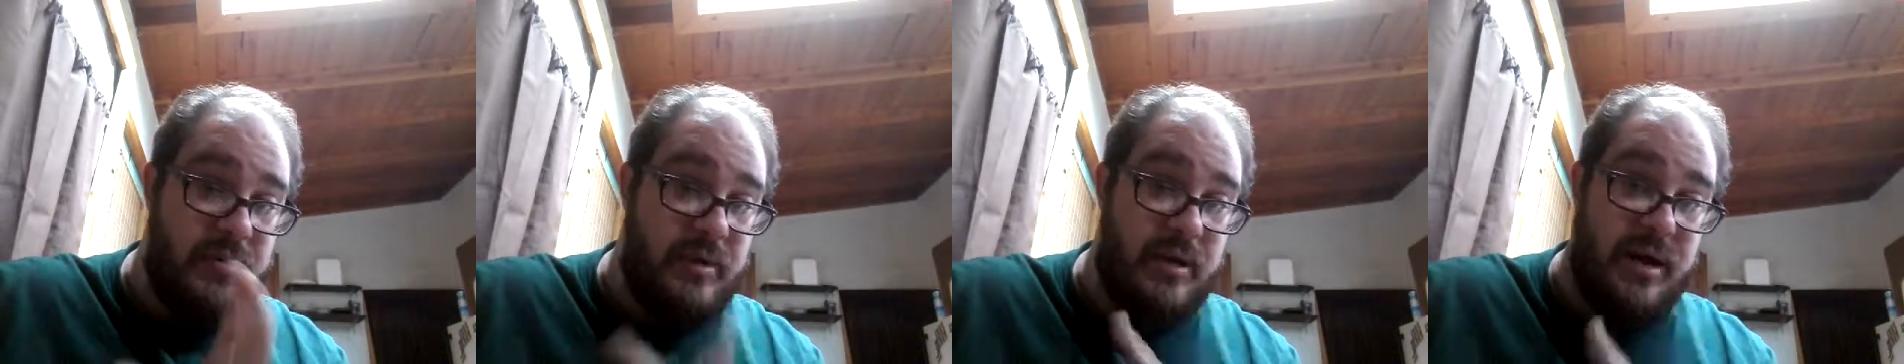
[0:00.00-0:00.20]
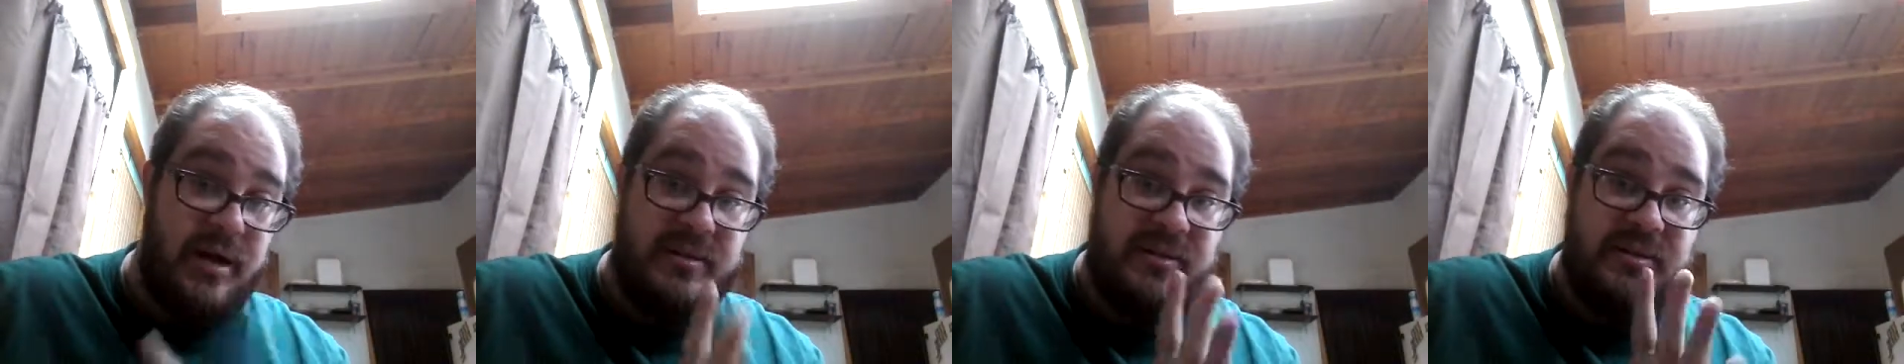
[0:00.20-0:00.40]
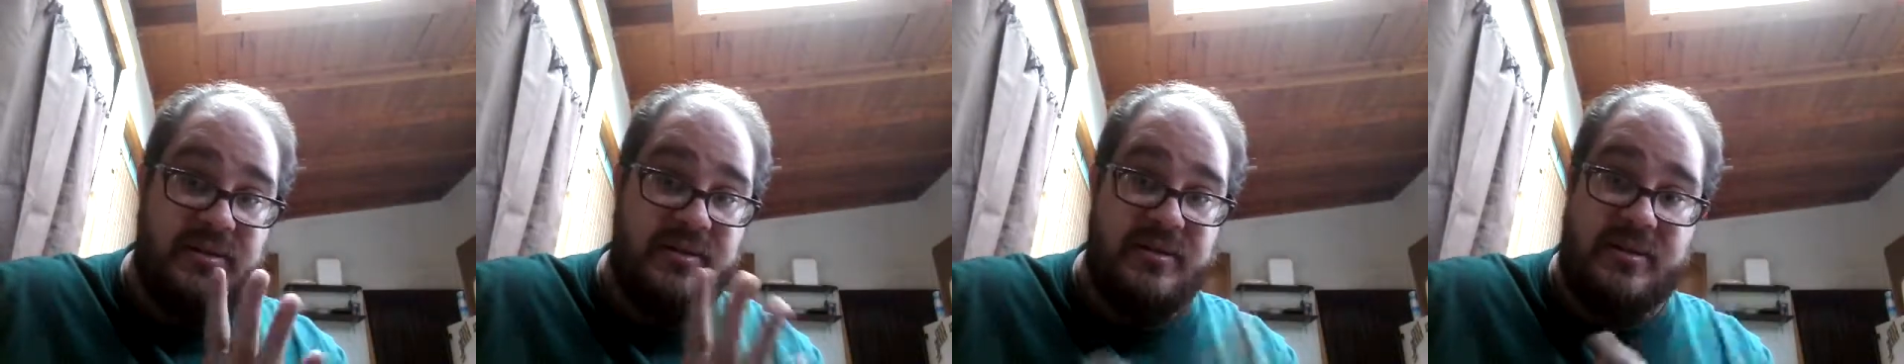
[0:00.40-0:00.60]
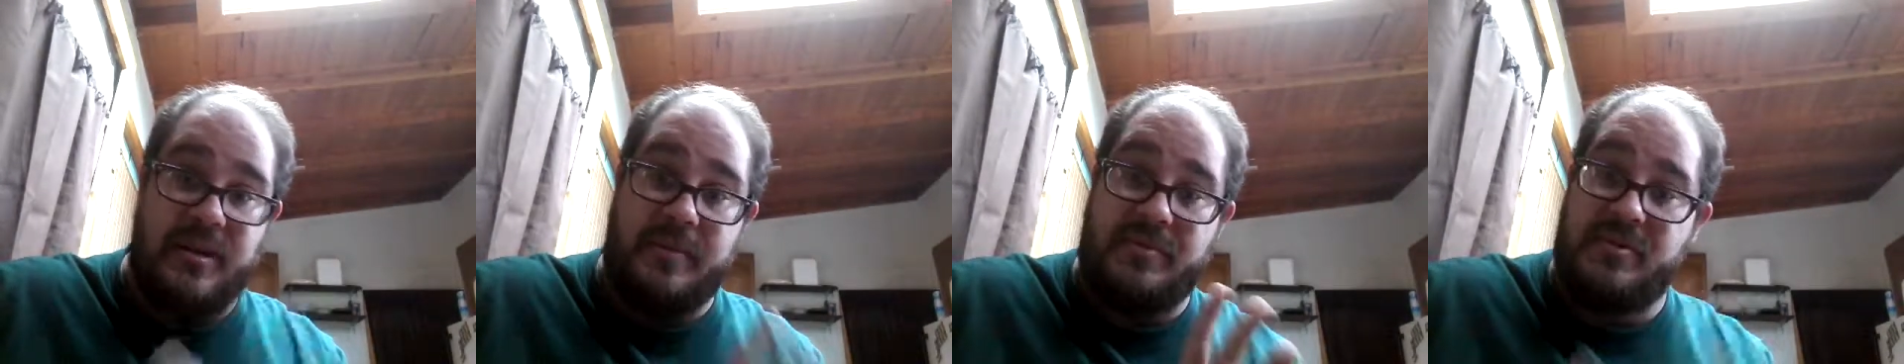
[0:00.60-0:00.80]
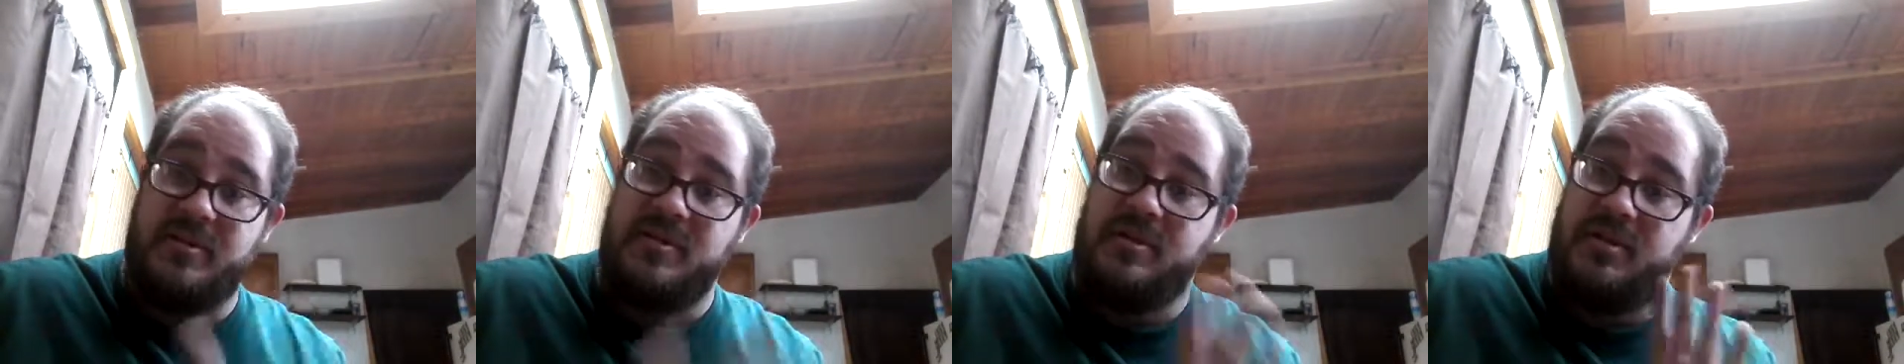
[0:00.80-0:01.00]
cuts
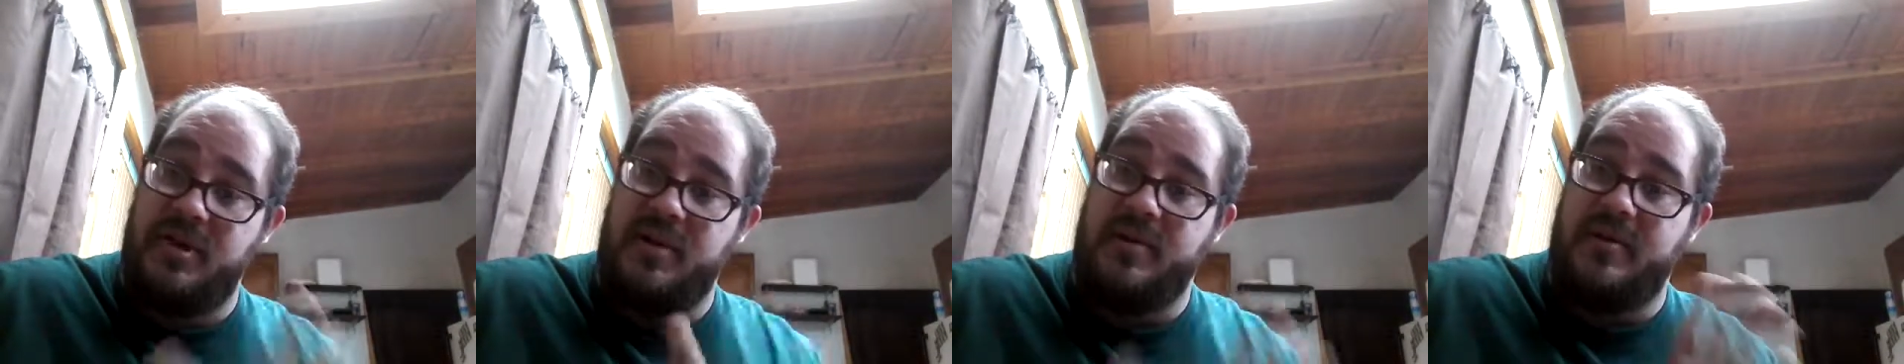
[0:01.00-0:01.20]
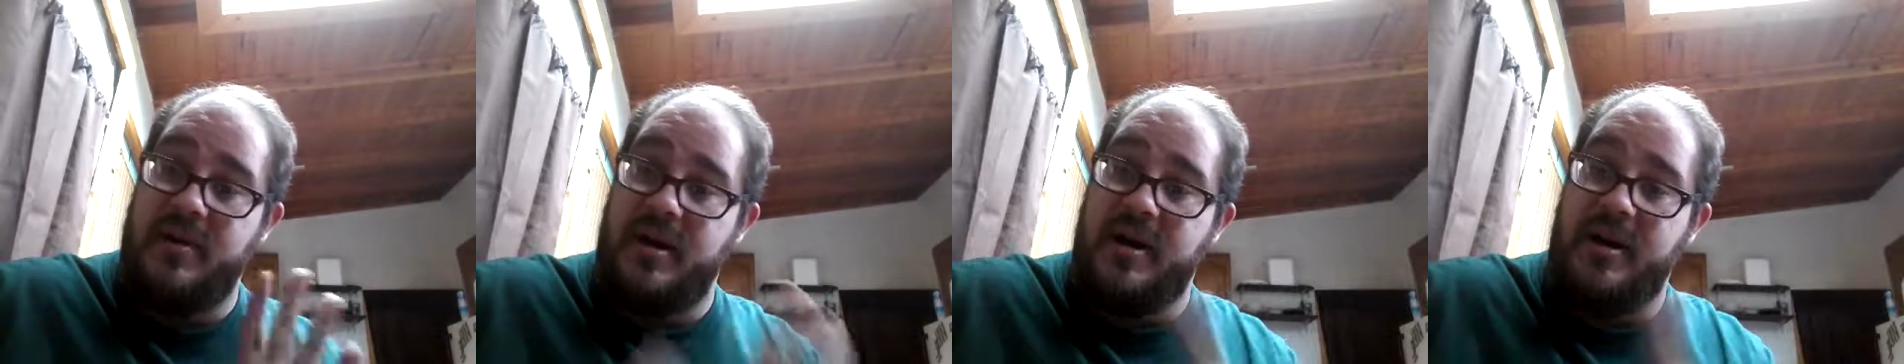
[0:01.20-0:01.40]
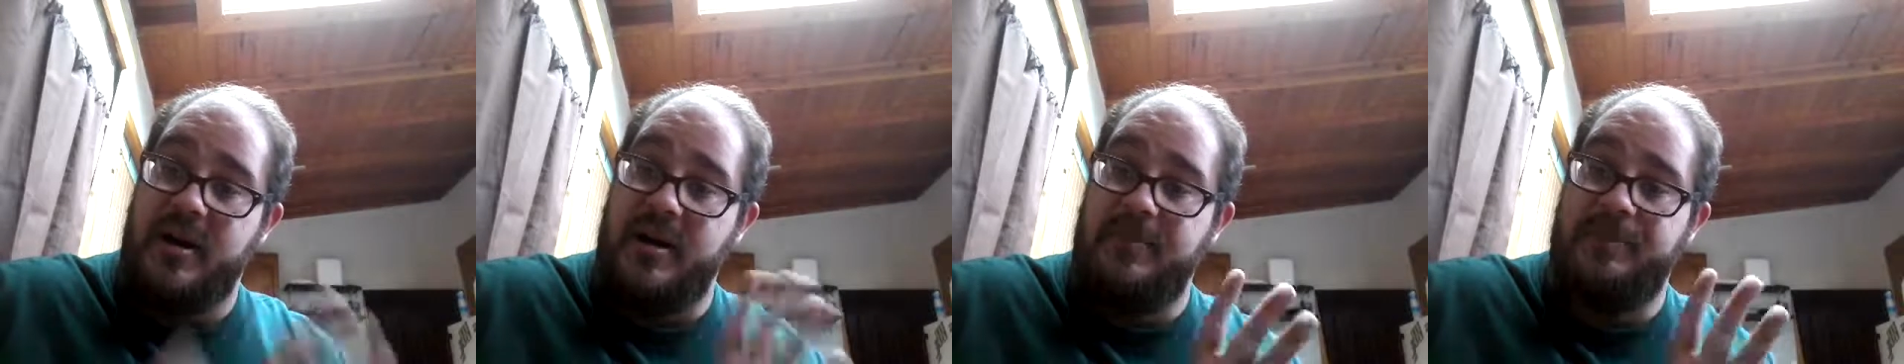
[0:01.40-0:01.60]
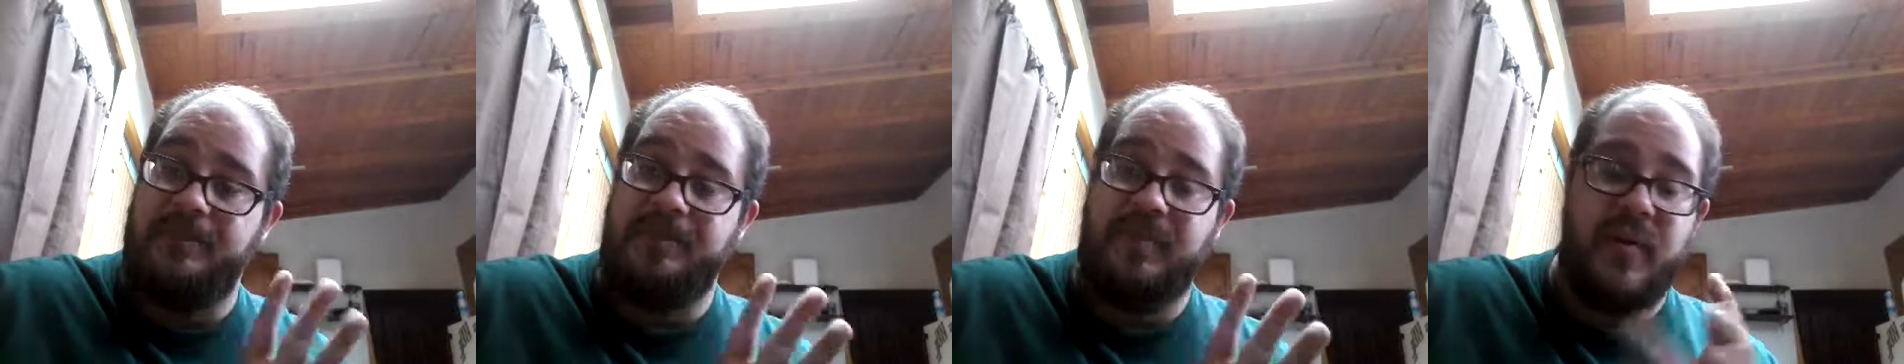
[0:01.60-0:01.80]
Inception shit right here.